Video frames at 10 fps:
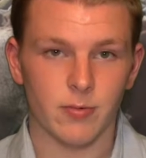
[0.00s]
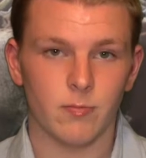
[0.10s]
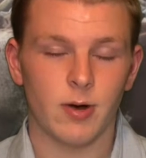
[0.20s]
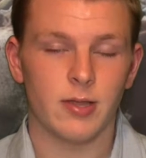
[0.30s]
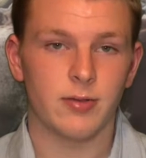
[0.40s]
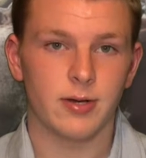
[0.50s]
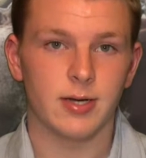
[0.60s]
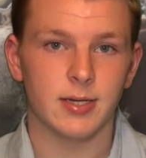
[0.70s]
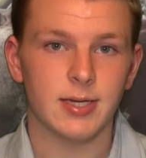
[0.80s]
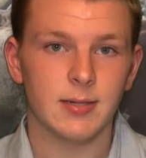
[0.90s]
rather than a
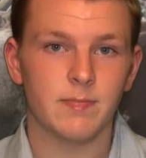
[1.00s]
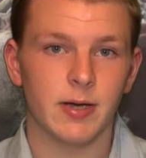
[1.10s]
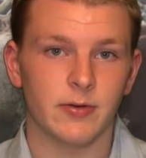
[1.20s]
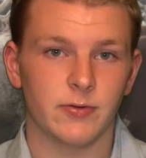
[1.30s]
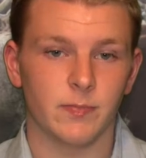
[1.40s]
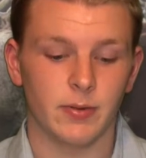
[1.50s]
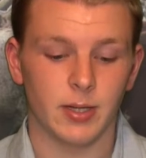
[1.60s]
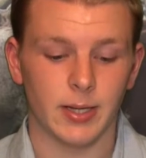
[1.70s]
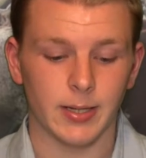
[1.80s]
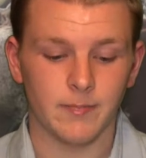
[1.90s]
need-based
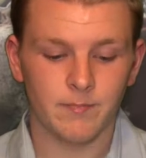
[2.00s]
supply.